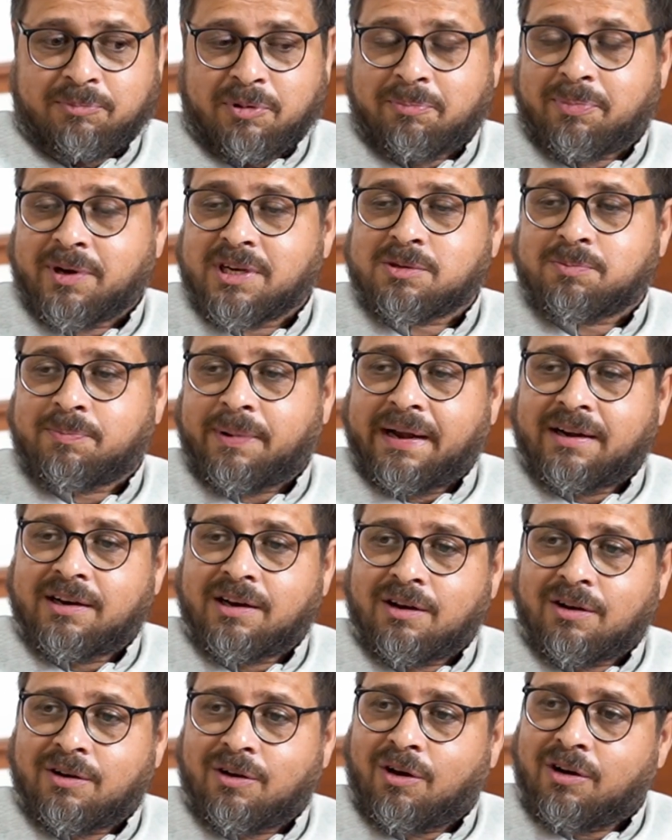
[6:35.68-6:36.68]
people spend a
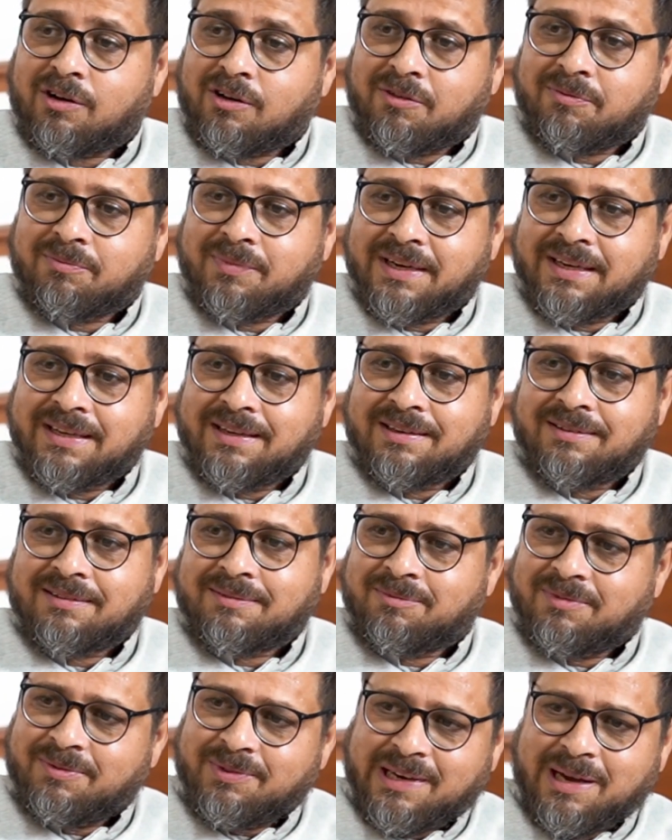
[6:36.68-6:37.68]
lot of money
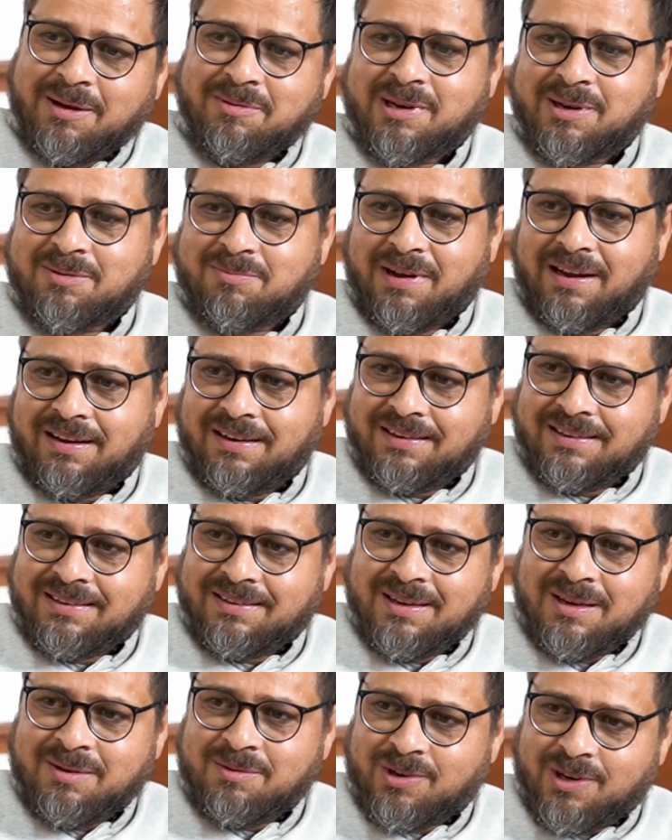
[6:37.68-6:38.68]
becoming a
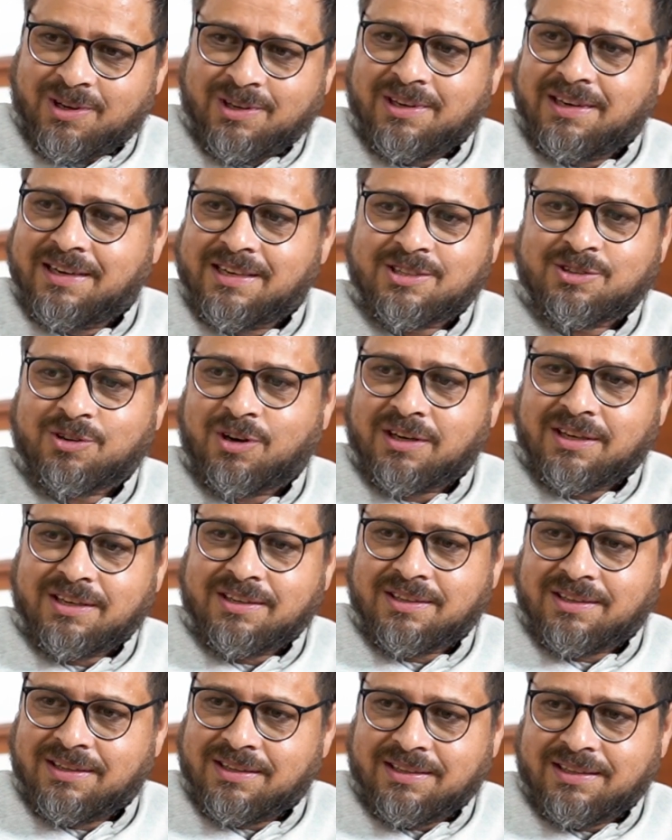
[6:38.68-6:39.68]
pilot. So it's not
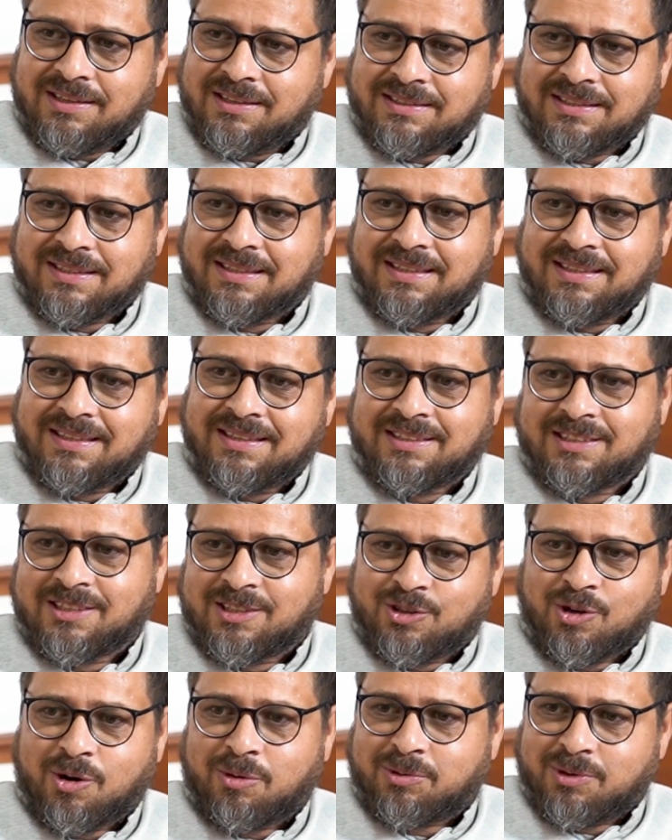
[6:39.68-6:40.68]
a easy
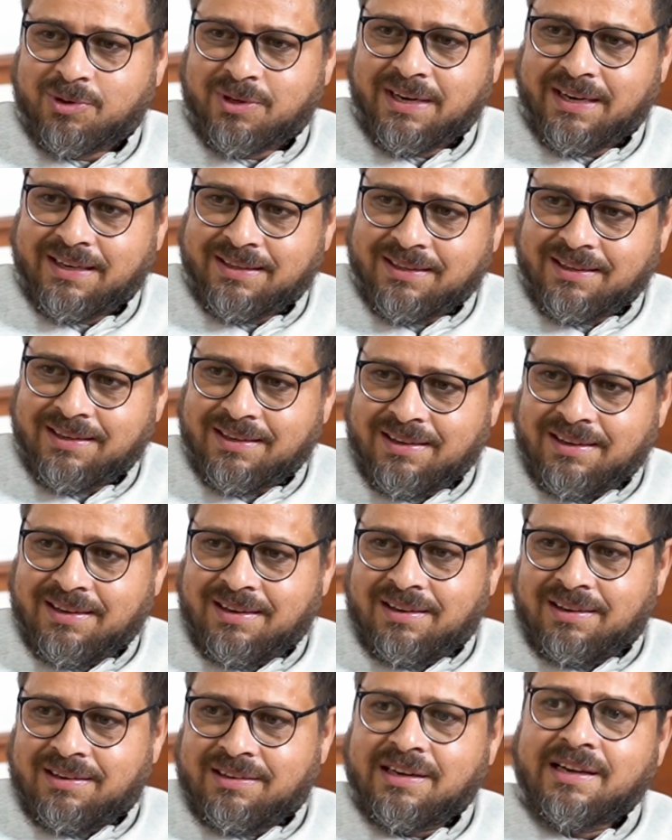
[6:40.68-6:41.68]
job to get.
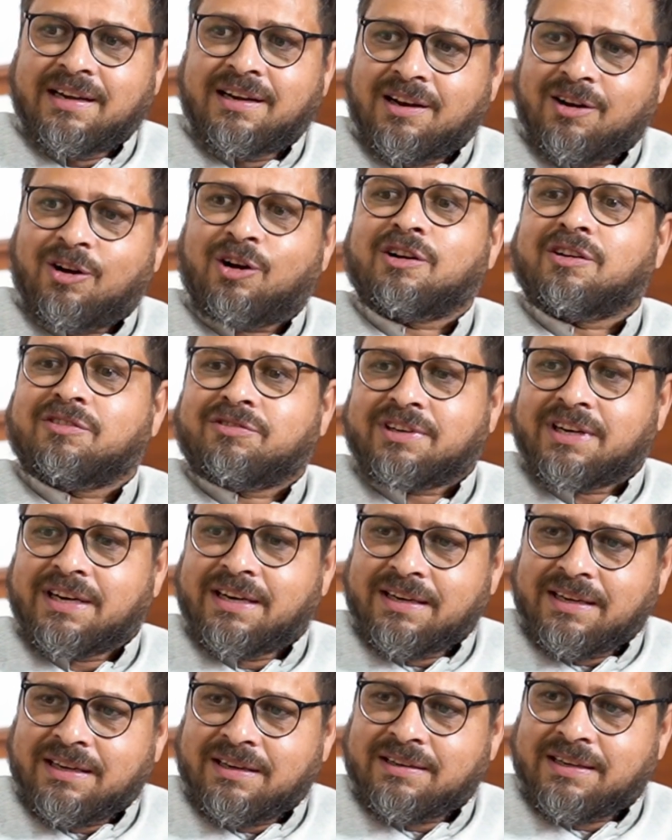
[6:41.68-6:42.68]
Need a lot of
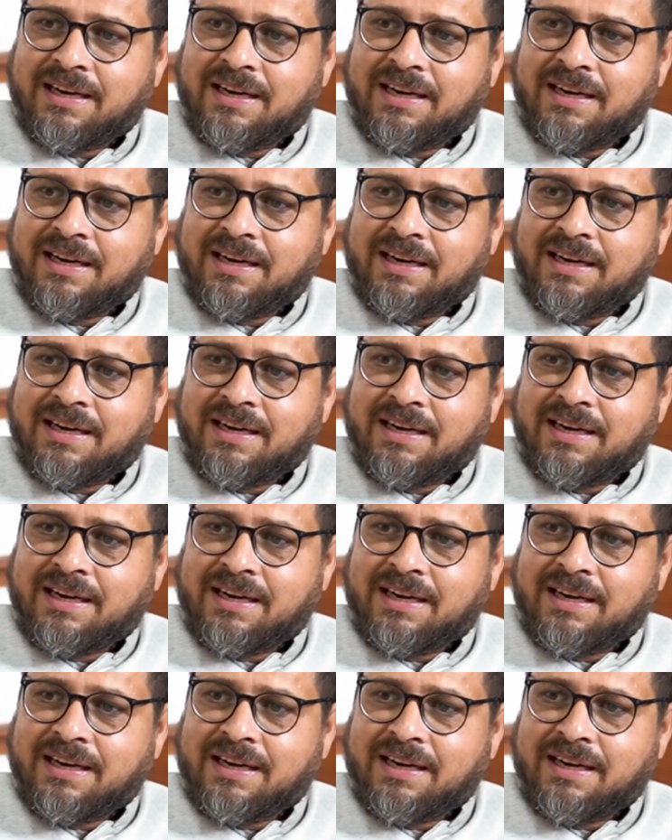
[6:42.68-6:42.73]
training,